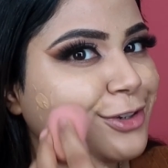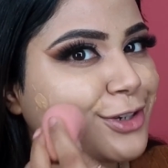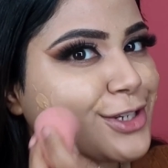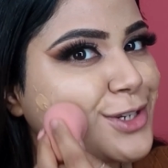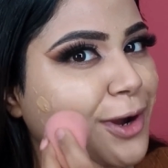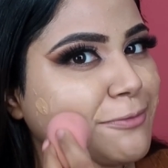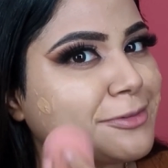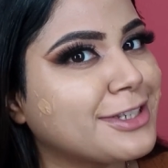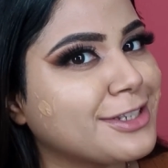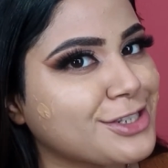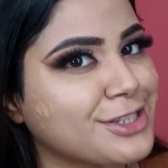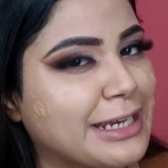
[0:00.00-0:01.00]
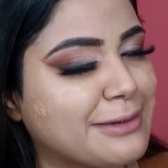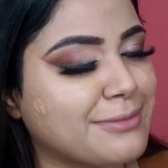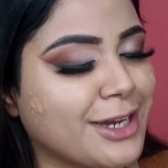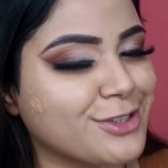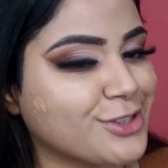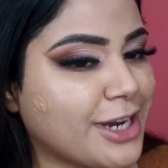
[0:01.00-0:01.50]
job with the shade
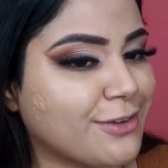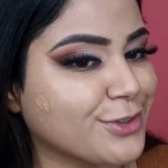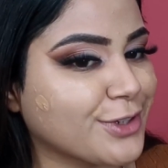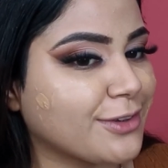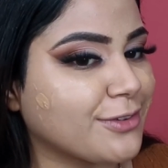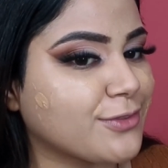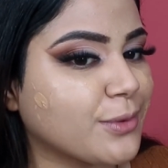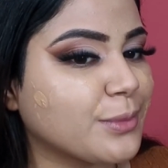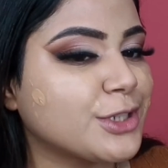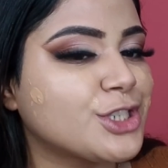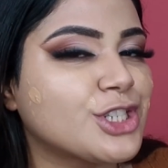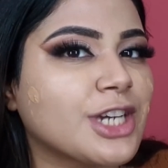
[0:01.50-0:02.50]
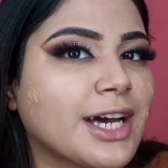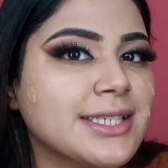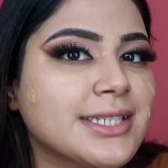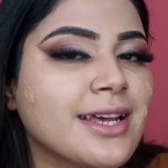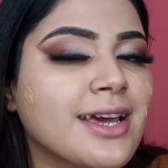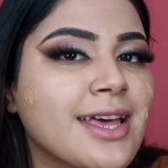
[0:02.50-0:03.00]
match, you have to give it for me.
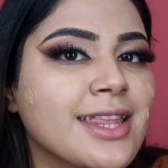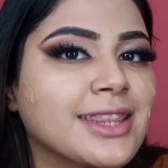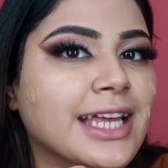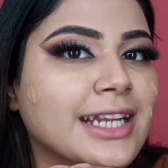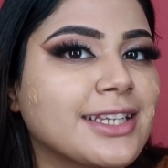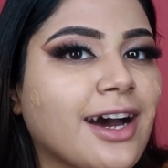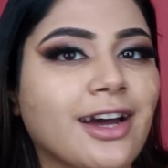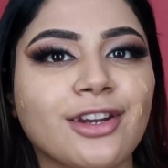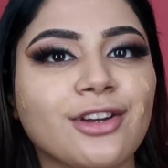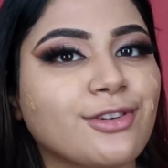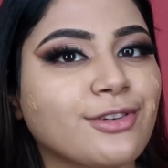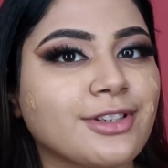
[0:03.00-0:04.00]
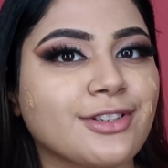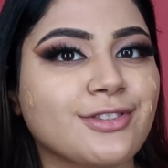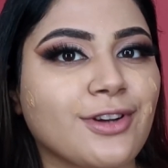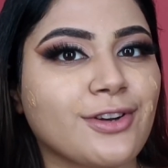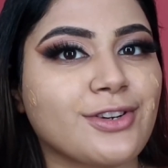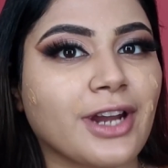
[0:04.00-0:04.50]
Just that the undertone is
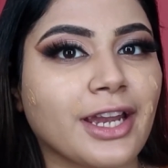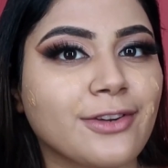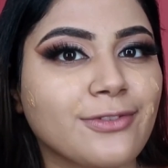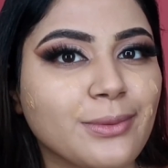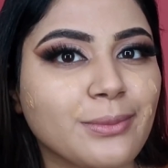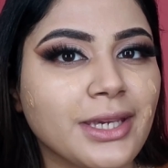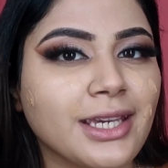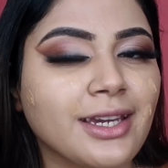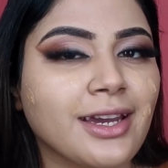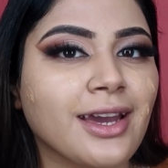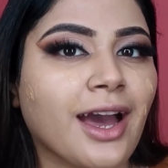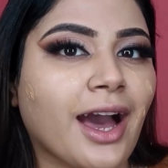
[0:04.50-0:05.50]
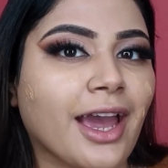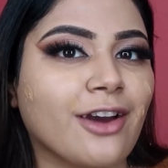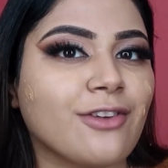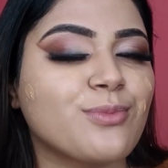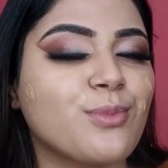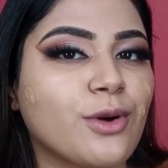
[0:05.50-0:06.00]
not right for me. I
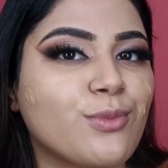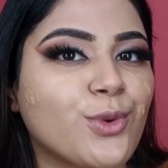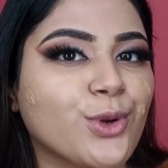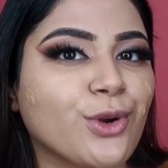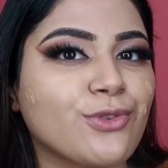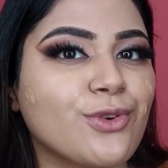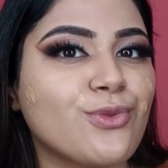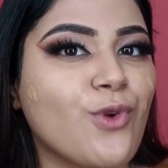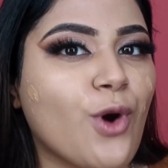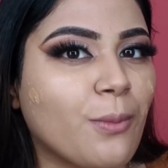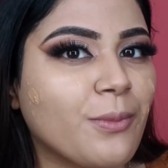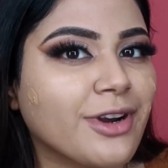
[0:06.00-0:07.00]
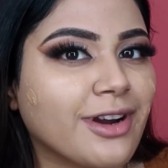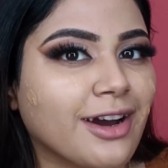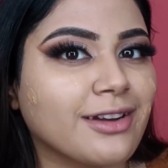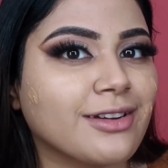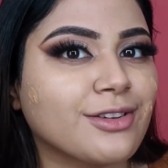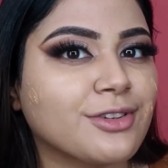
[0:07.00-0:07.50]
have more of a warmer
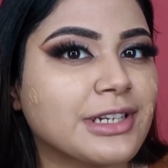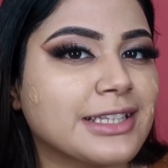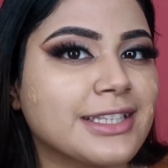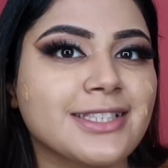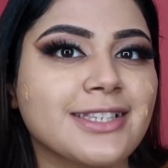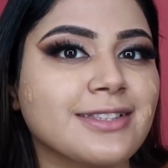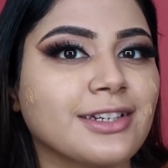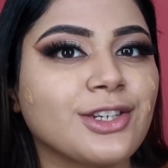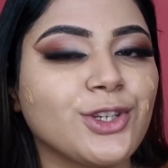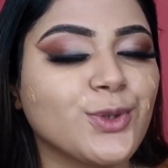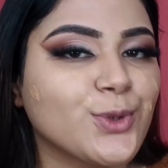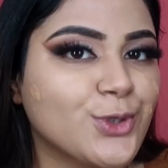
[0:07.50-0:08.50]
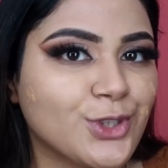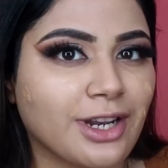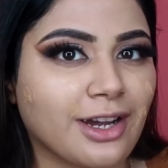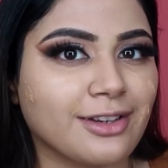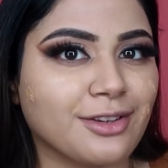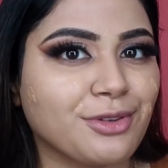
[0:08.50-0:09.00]
undertone and this is a neutral
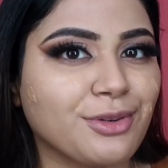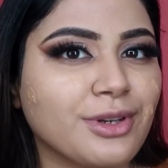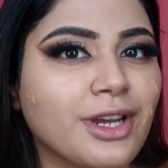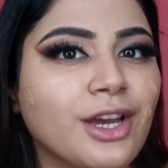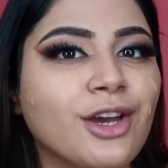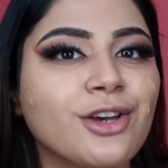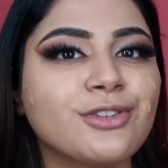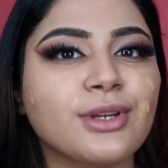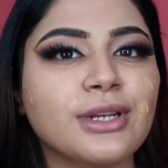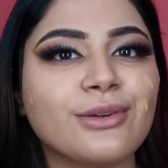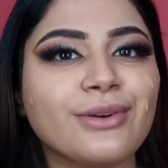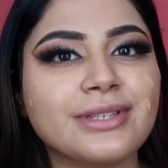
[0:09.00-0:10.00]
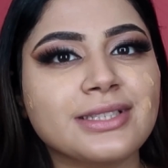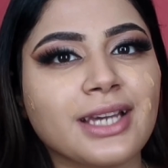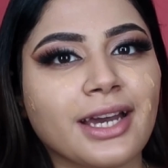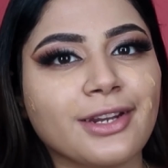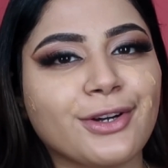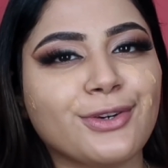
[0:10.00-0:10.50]
undertone. So it looks
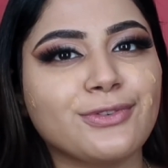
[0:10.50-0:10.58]
kind of,